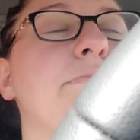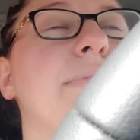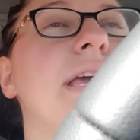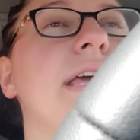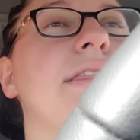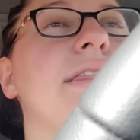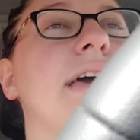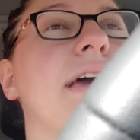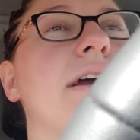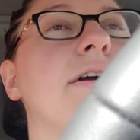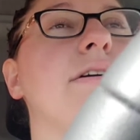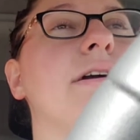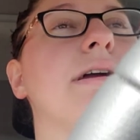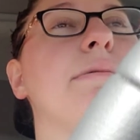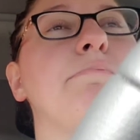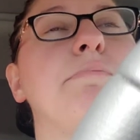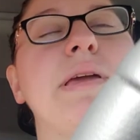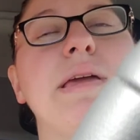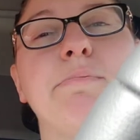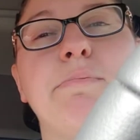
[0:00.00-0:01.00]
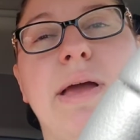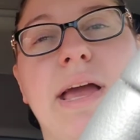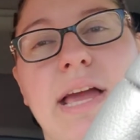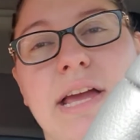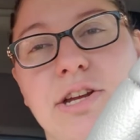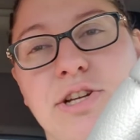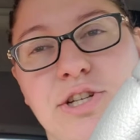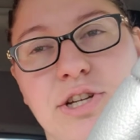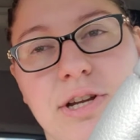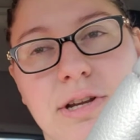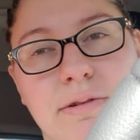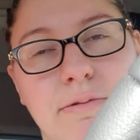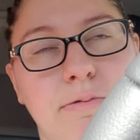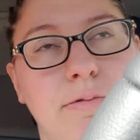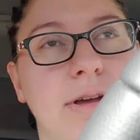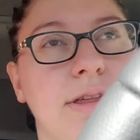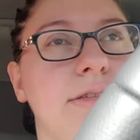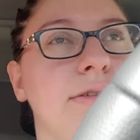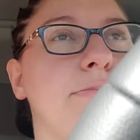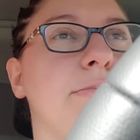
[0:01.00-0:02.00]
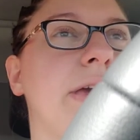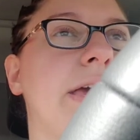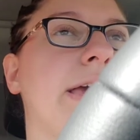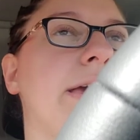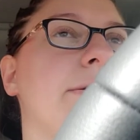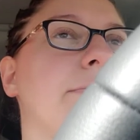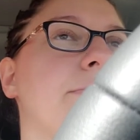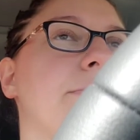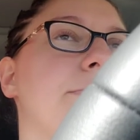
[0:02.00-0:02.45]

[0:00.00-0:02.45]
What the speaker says: be there and be patient with me.